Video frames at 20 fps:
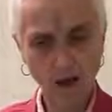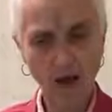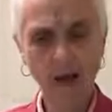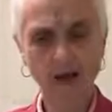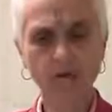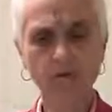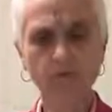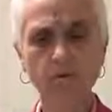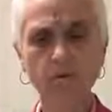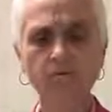
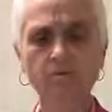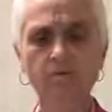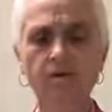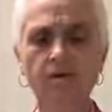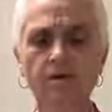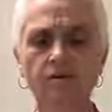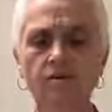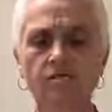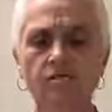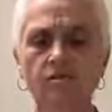I will
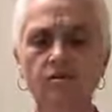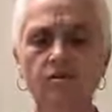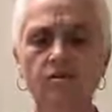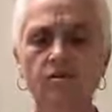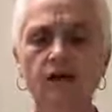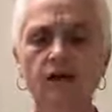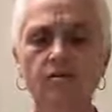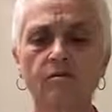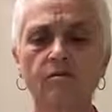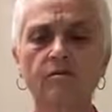arrange for the
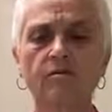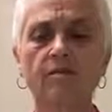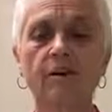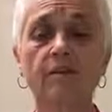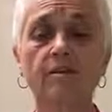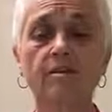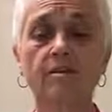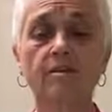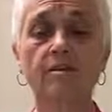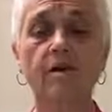
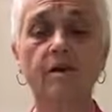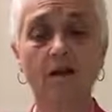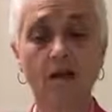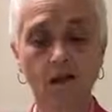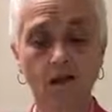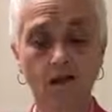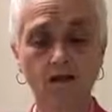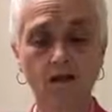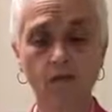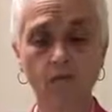sacrifice
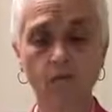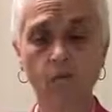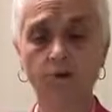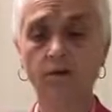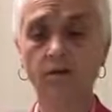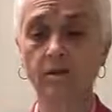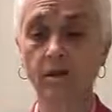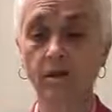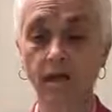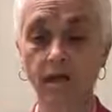that
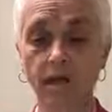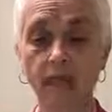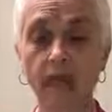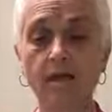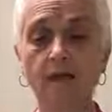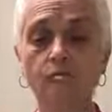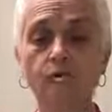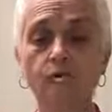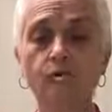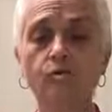will
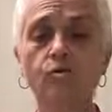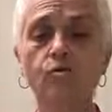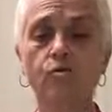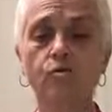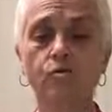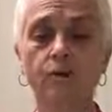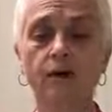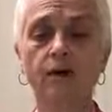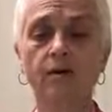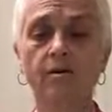enable you
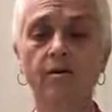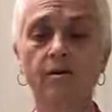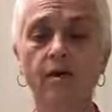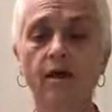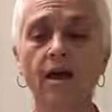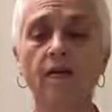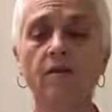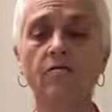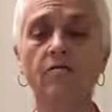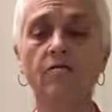to enter
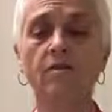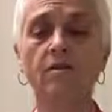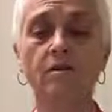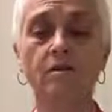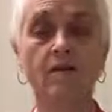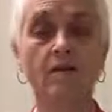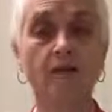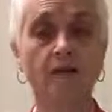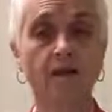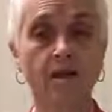heaven
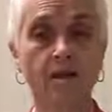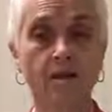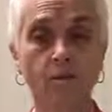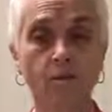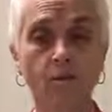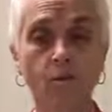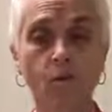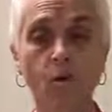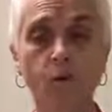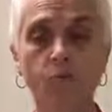in
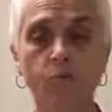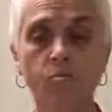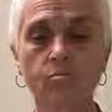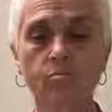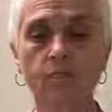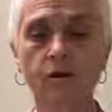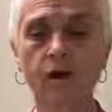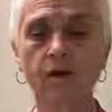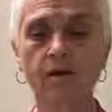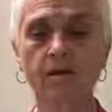your own
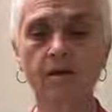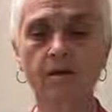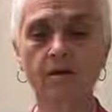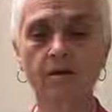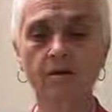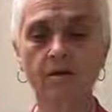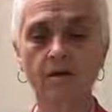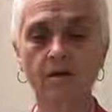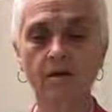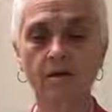body.
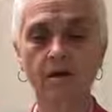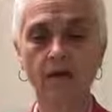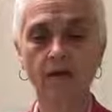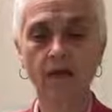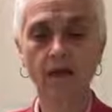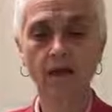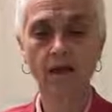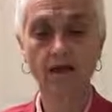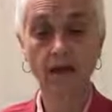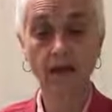
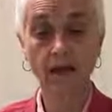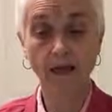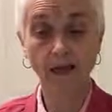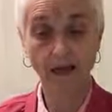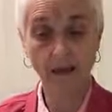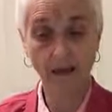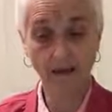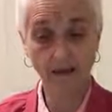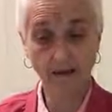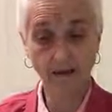
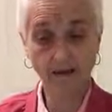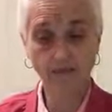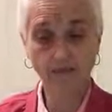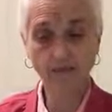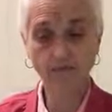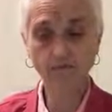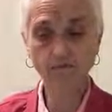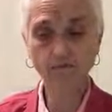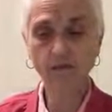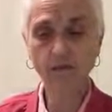And in
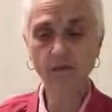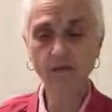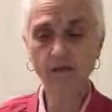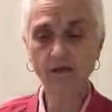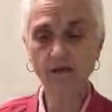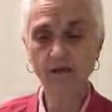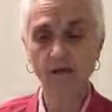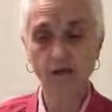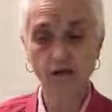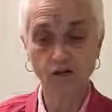this
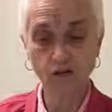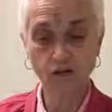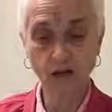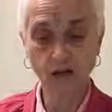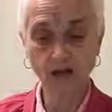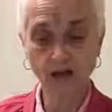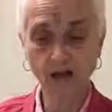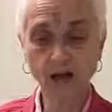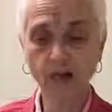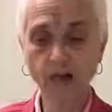very
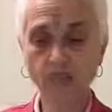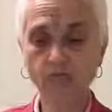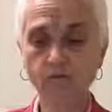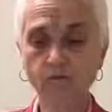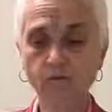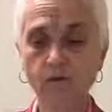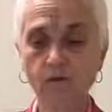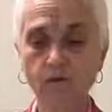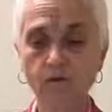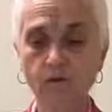chandala
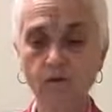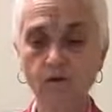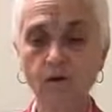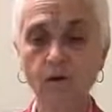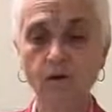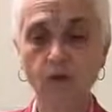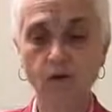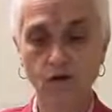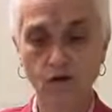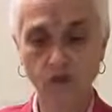form,
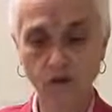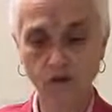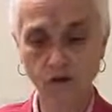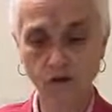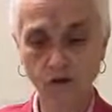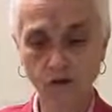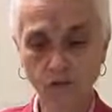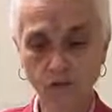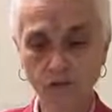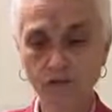you
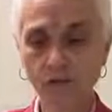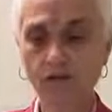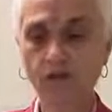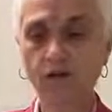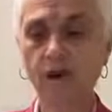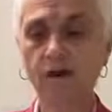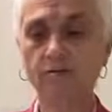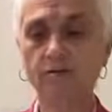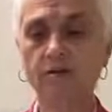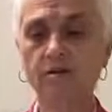shall reach
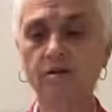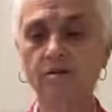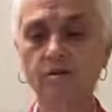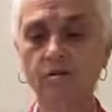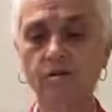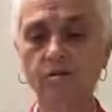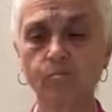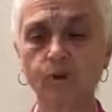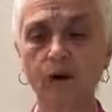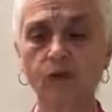heaven
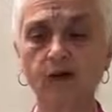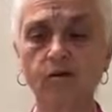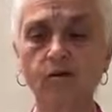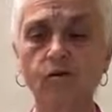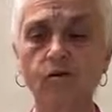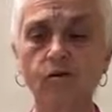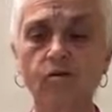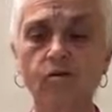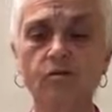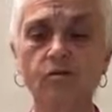despite
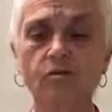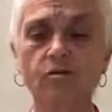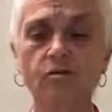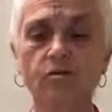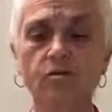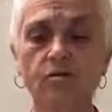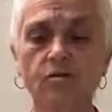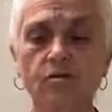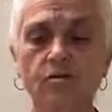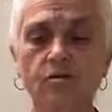your guru's
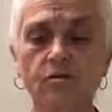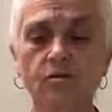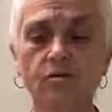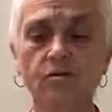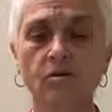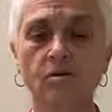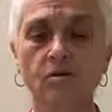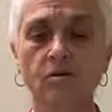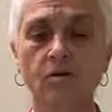curse.